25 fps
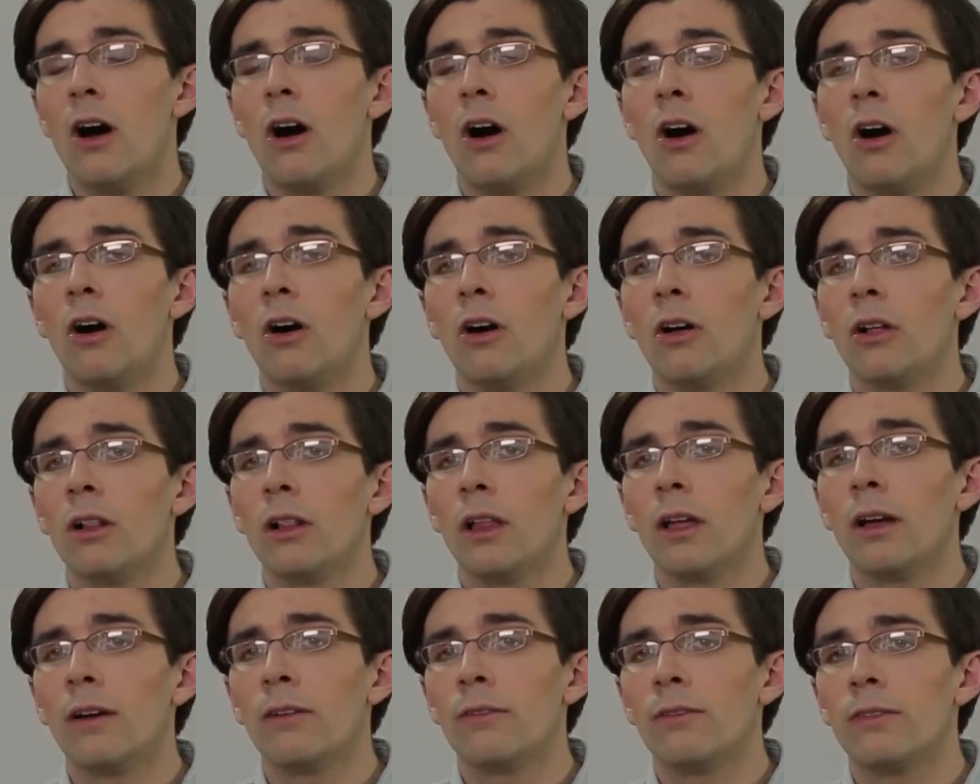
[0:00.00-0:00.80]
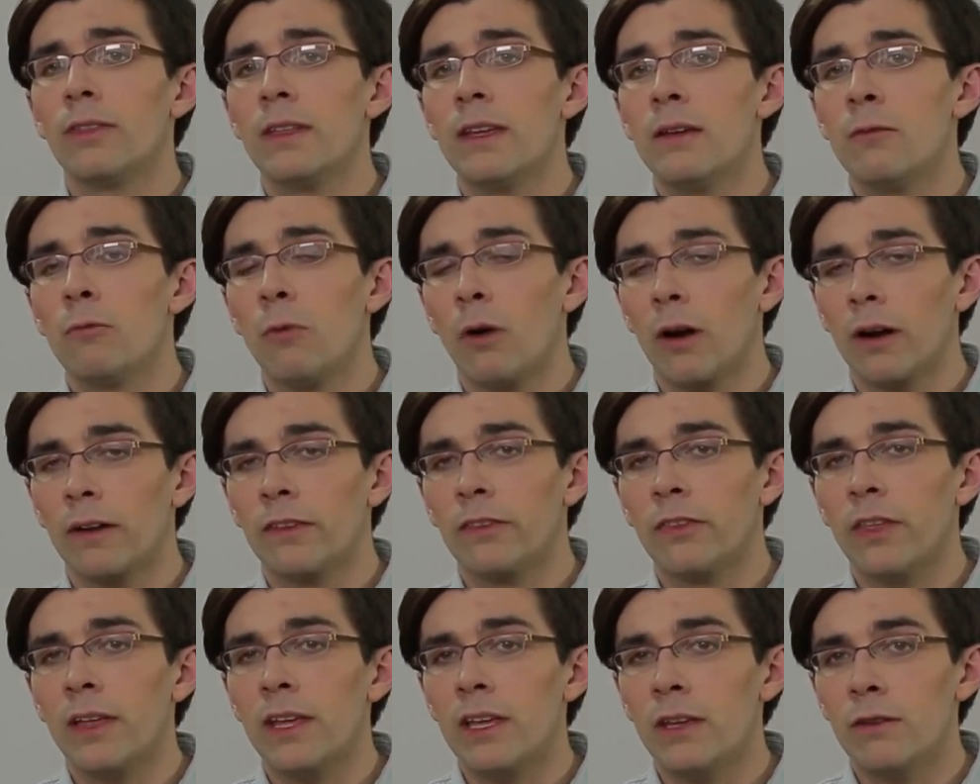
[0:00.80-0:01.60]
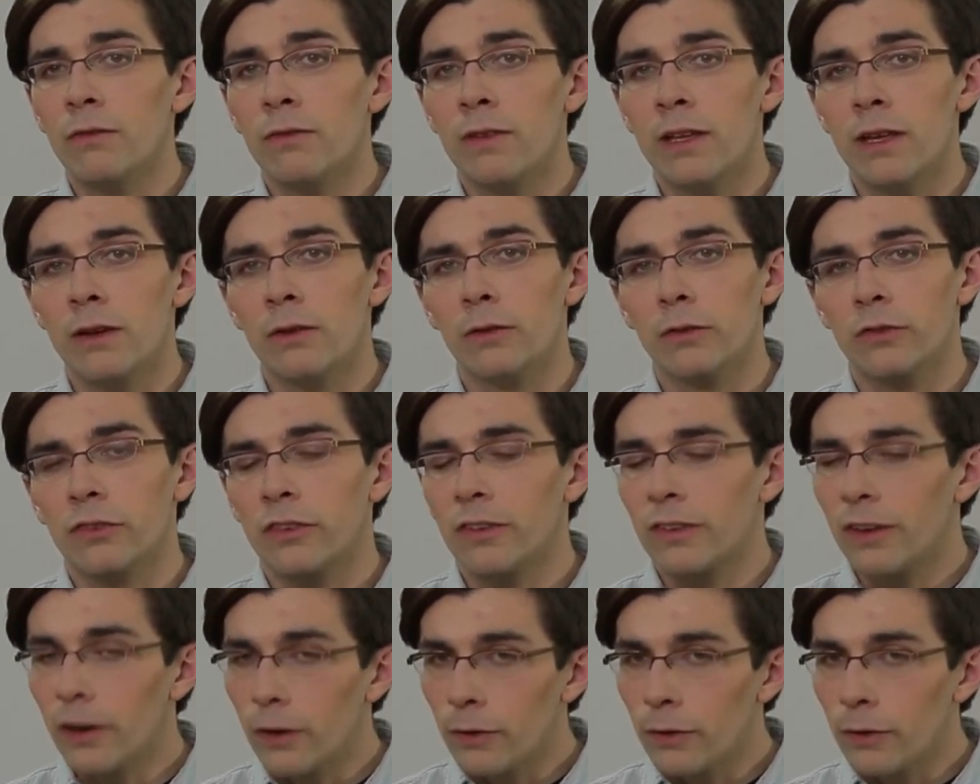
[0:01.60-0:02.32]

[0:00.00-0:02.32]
all of the words that you've used.